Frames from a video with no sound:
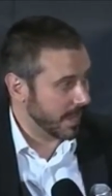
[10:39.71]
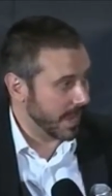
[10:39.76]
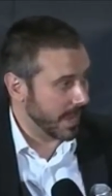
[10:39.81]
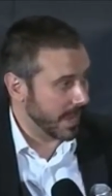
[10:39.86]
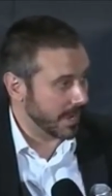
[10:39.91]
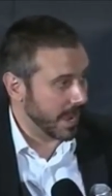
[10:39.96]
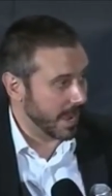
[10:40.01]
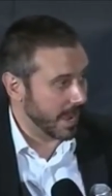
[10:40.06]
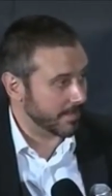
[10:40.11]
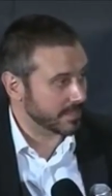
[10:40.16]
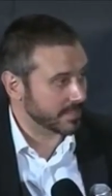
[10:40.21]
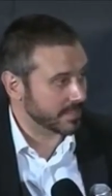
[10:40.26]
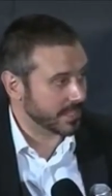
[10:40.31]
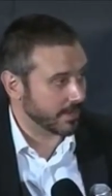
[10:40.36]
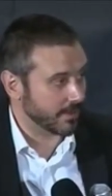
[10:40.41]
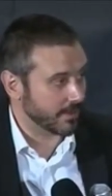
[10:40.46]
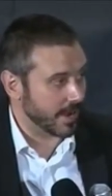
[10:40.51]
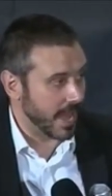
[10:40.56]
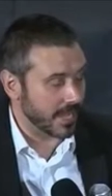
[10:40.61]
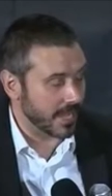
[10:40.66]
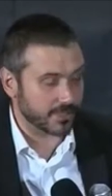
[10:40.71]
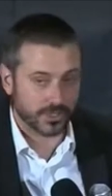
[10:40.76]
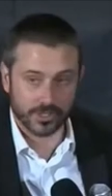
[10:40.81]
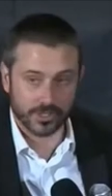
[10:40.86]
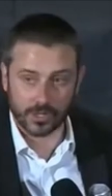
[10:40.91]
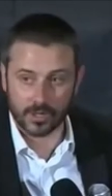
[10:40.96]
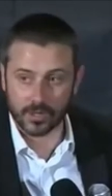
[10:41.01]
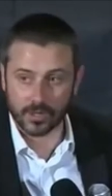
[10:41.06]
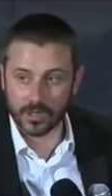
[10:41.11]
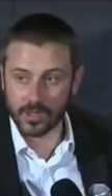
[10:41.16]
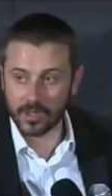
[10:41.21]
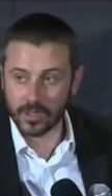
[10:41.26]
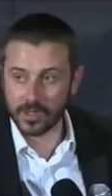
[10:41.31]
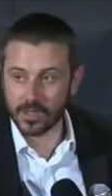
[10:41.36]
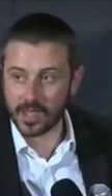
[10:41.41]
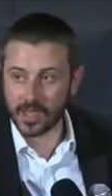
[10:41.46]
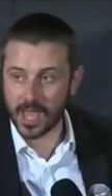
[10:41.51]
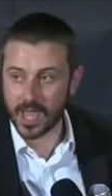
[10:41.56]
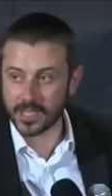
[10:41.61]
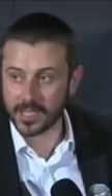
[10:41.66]
And Amnesty International
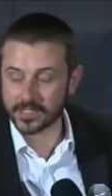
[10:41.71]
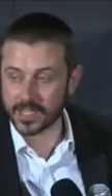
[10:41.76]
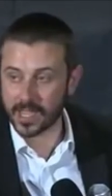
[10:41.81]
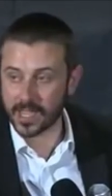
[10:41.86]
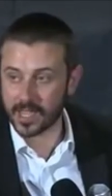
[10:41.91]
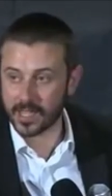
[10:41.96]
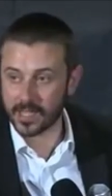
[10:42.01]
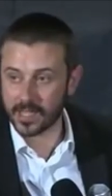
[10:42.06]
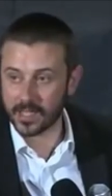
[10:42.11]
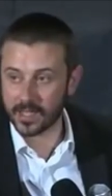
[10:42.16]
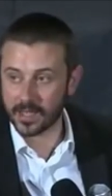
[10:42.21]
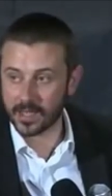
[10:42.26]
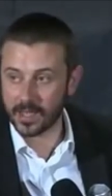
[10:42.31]
has a,